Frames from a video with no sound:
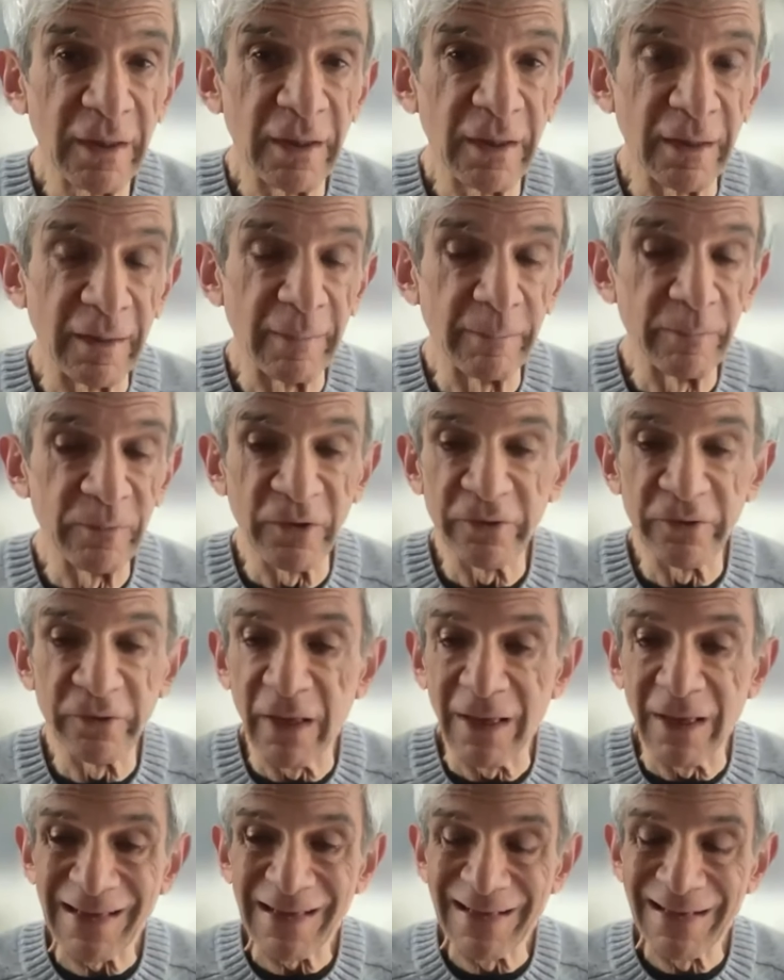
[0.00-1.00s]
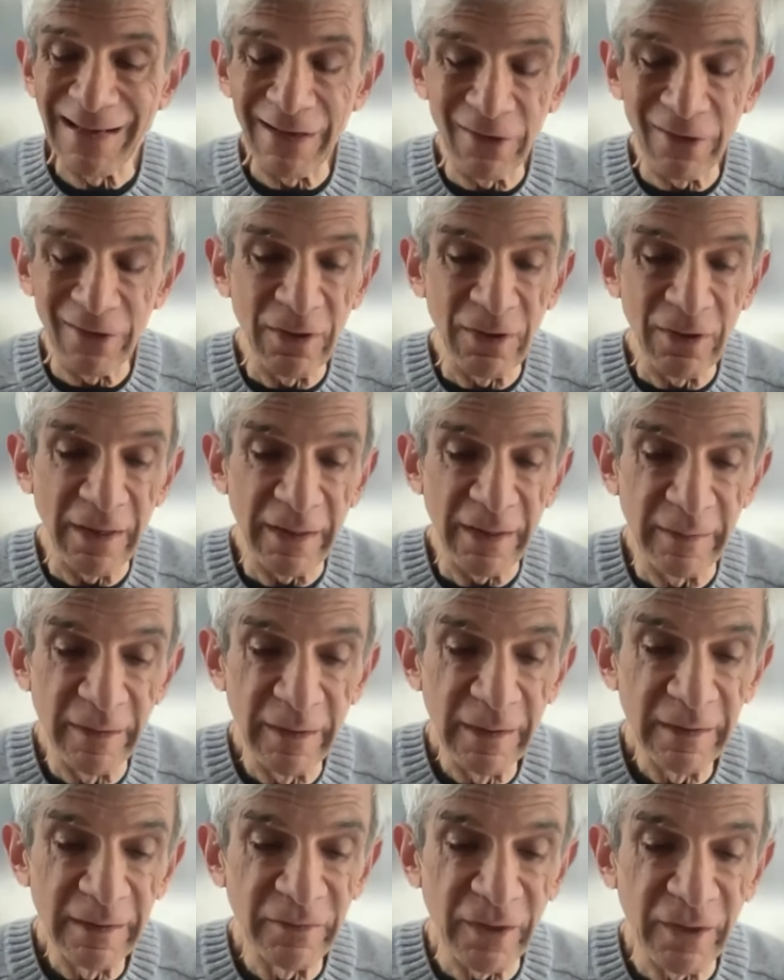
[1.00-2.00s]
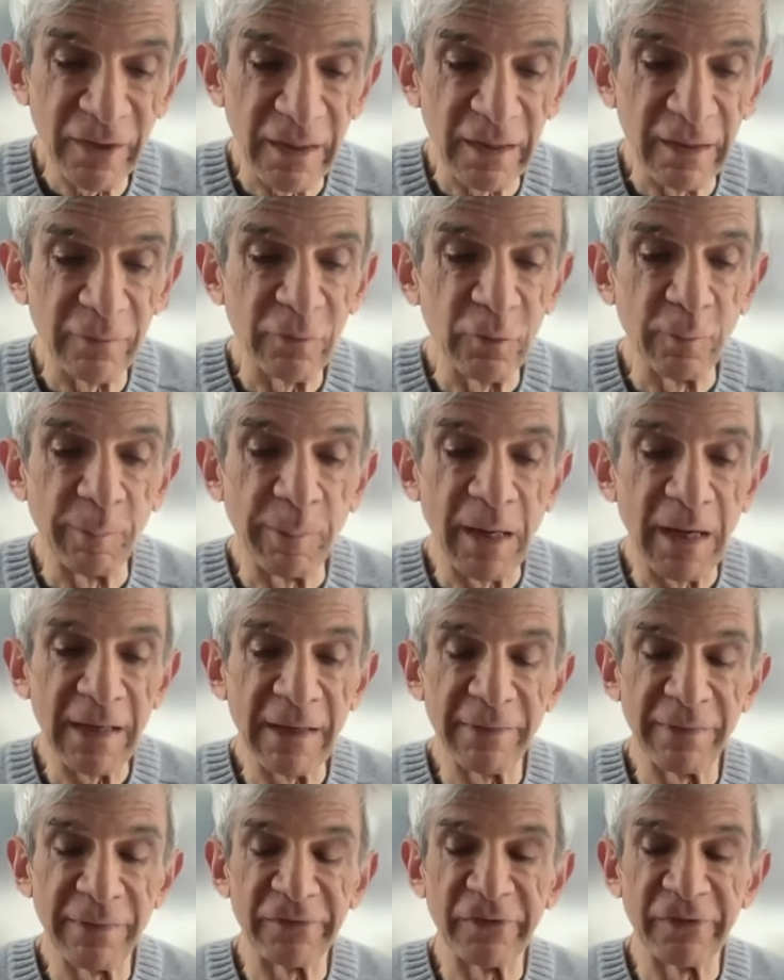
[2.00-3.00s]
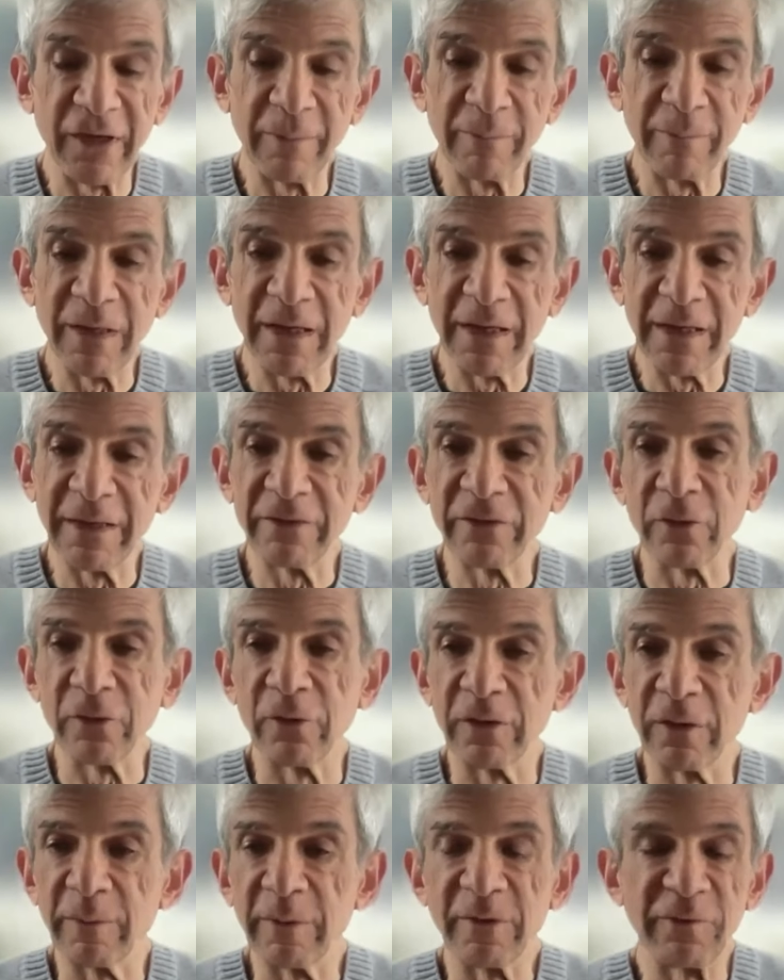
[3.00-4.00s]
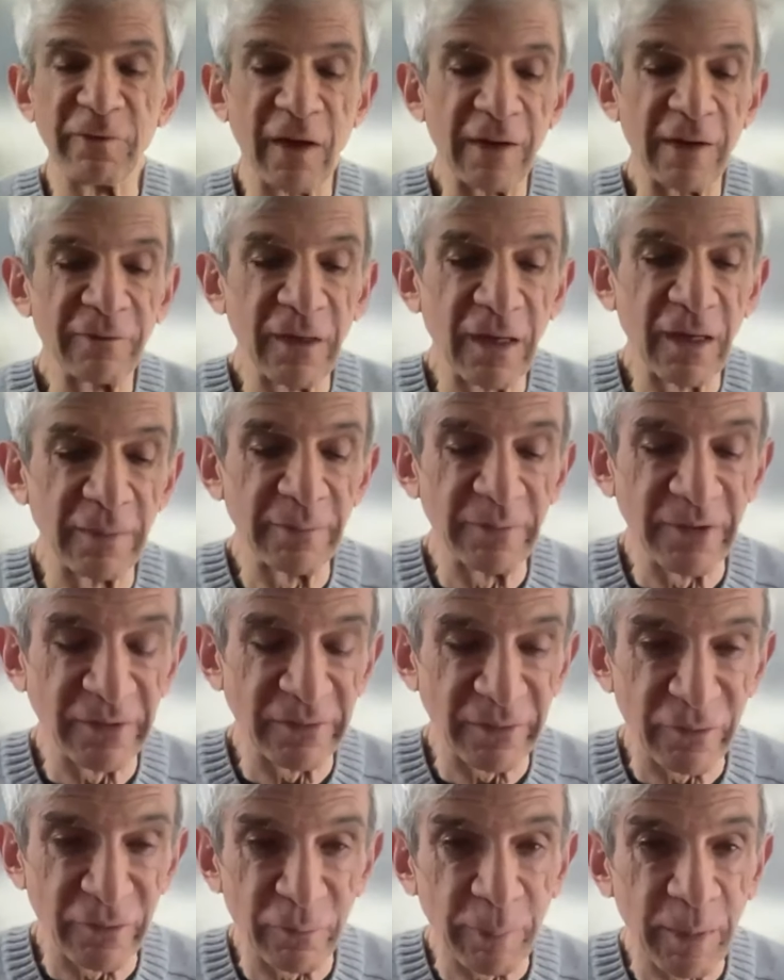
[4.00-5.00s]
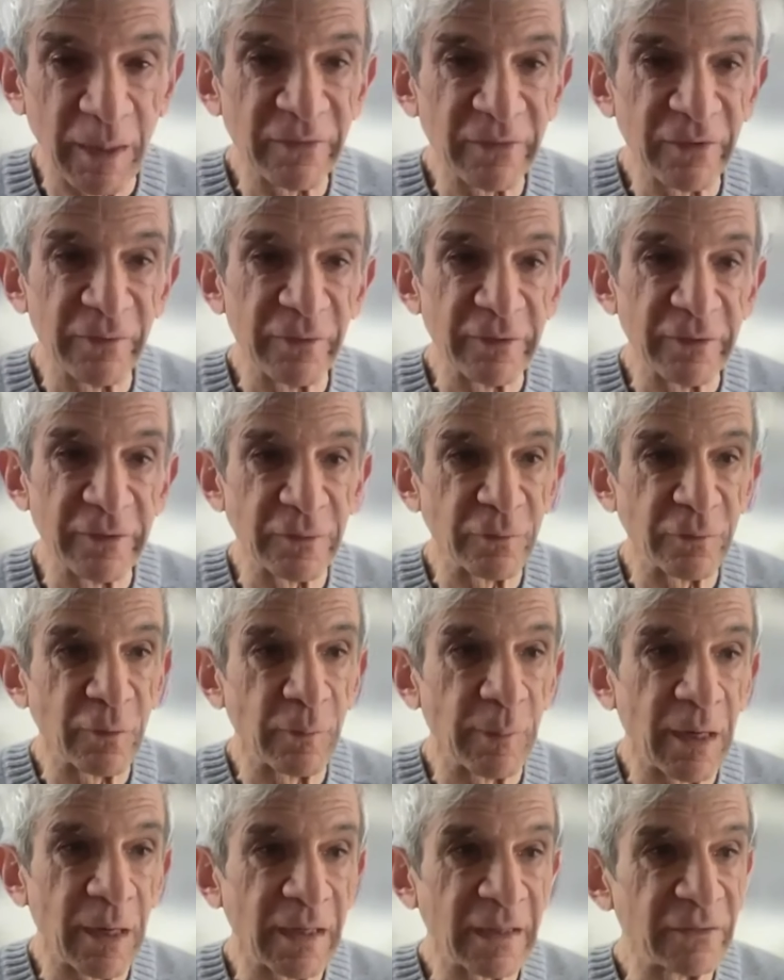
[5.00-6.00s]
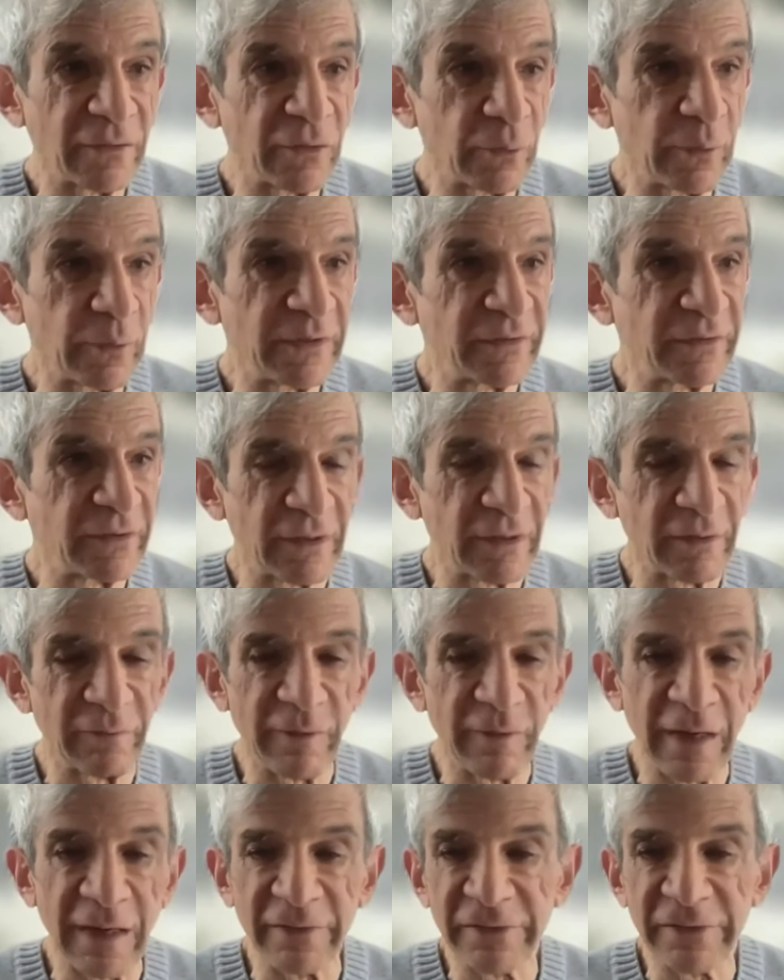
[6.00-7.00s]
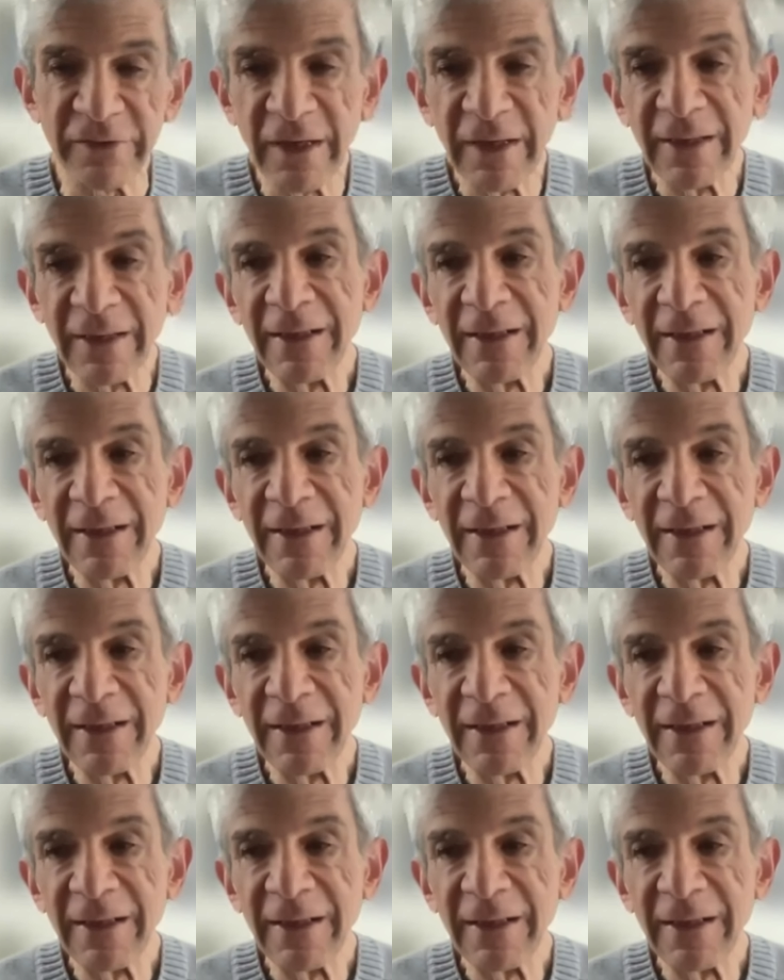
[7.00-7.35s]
um, just like an airline ticket, if you buy it the same day, it's going to be five times as expensive as if you buy it two weeks in advance.